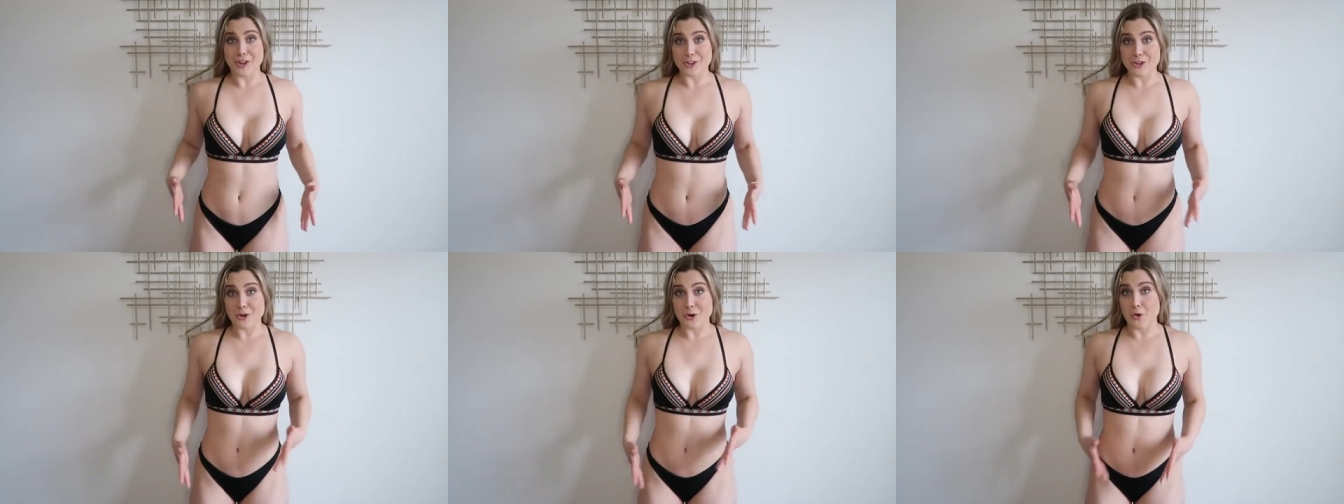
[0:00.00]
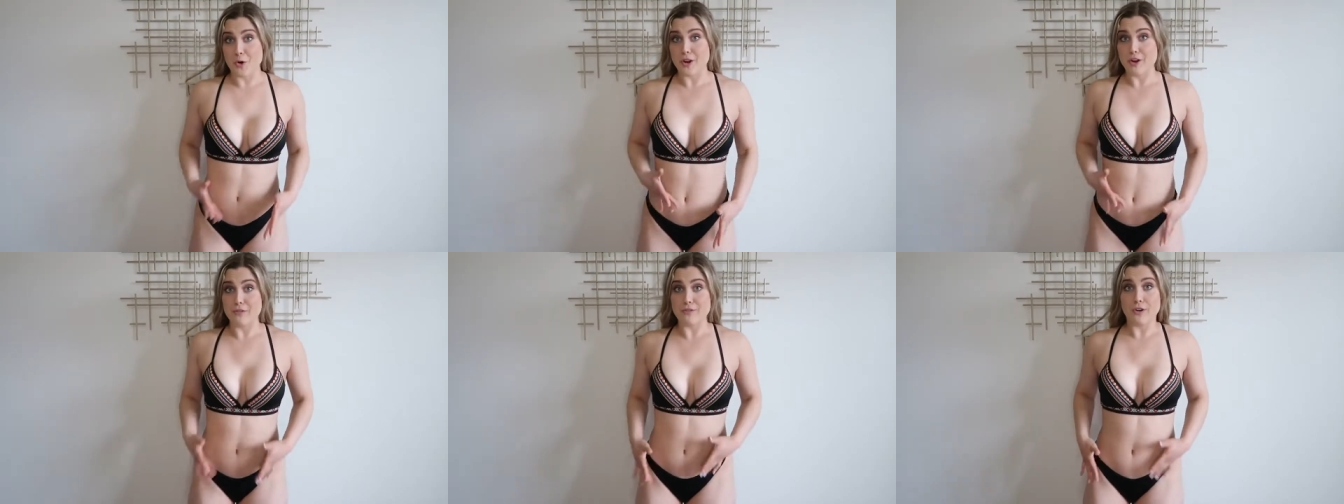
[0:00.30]
like they're
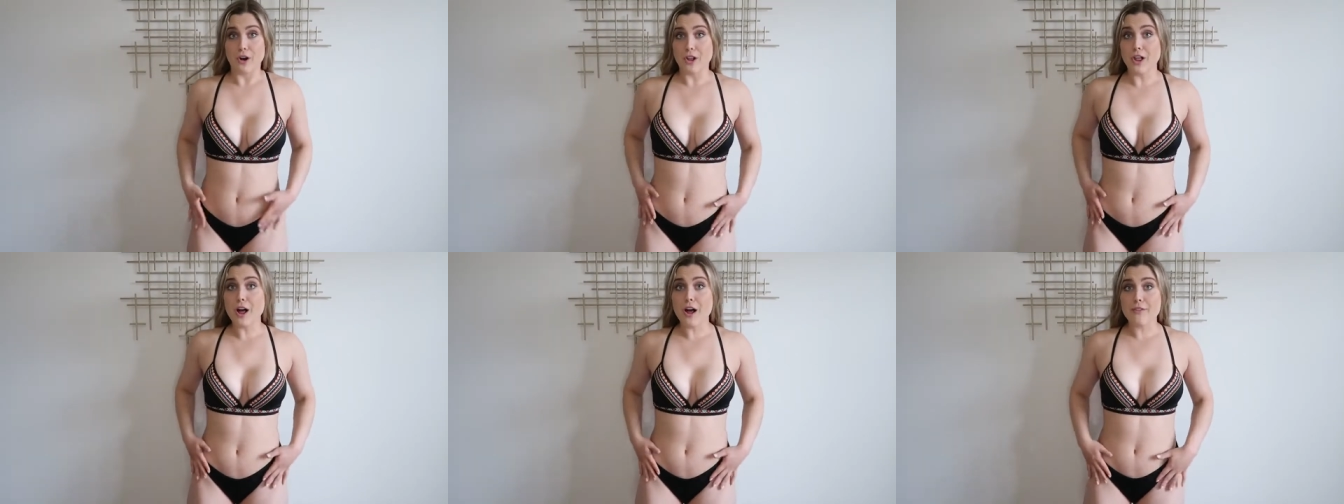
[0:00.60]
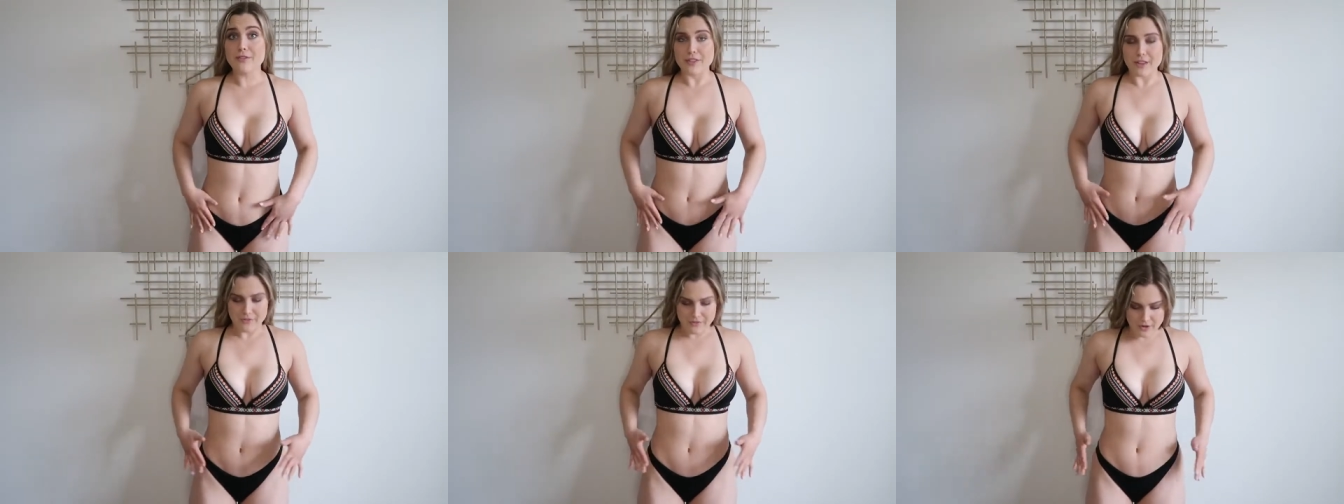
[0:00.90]
going to fall
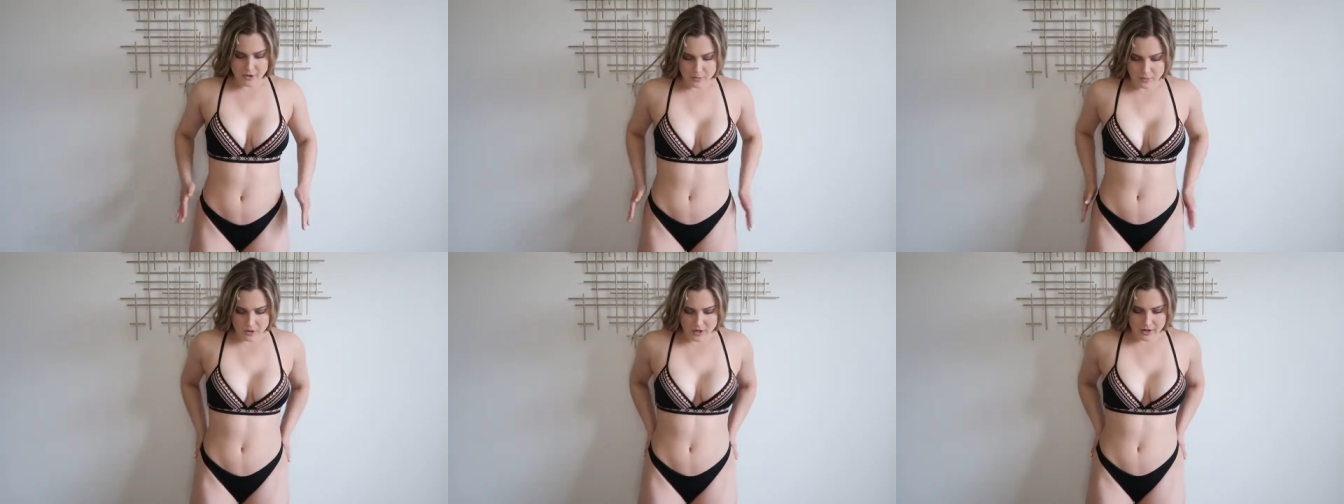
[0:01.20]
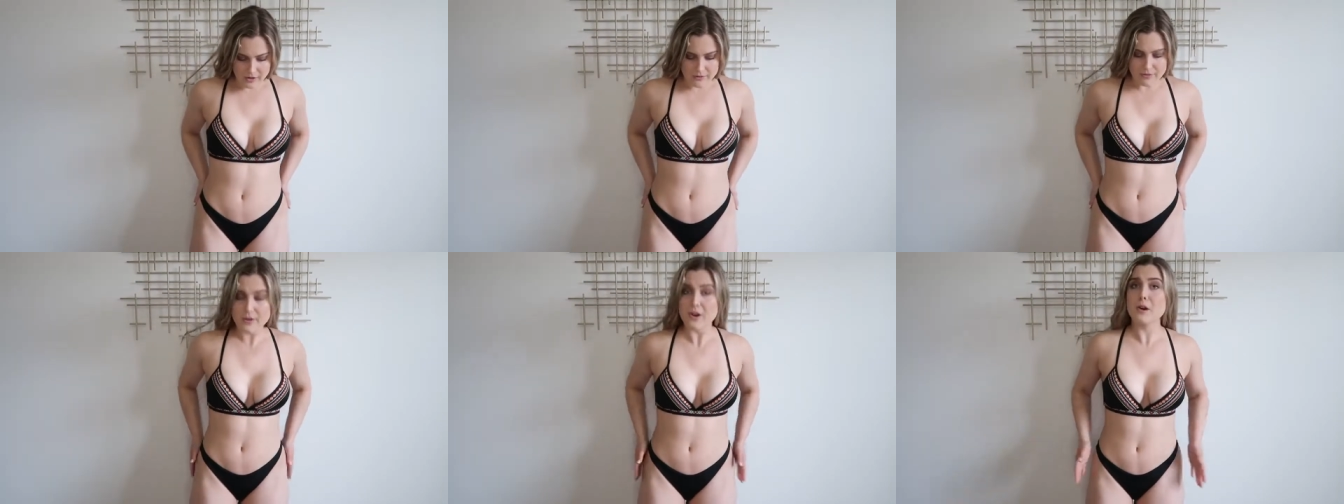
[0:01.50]
off. They feel
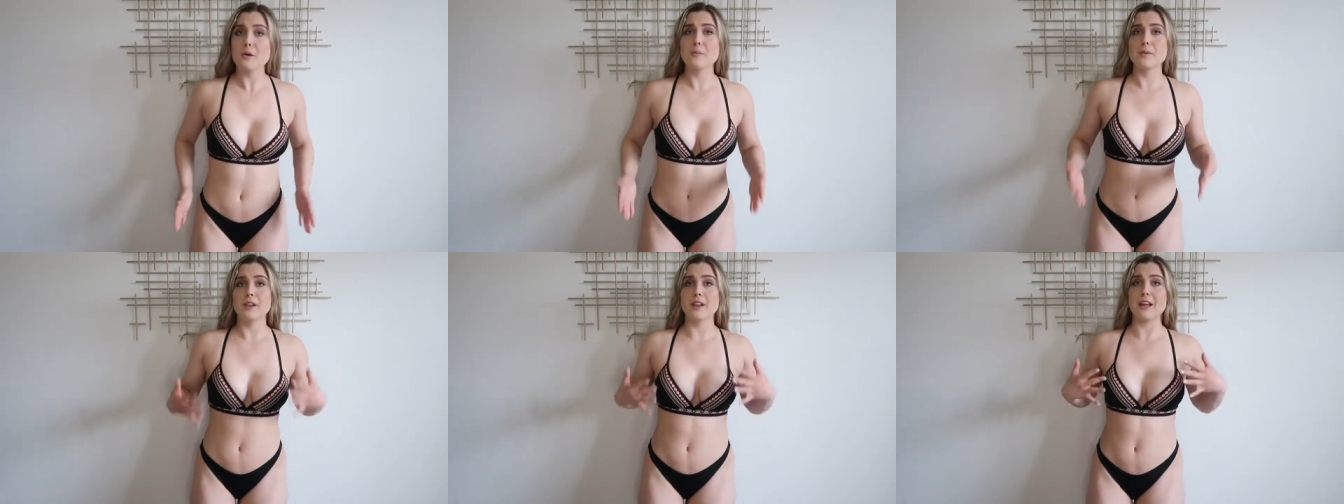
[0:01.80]
pretty firm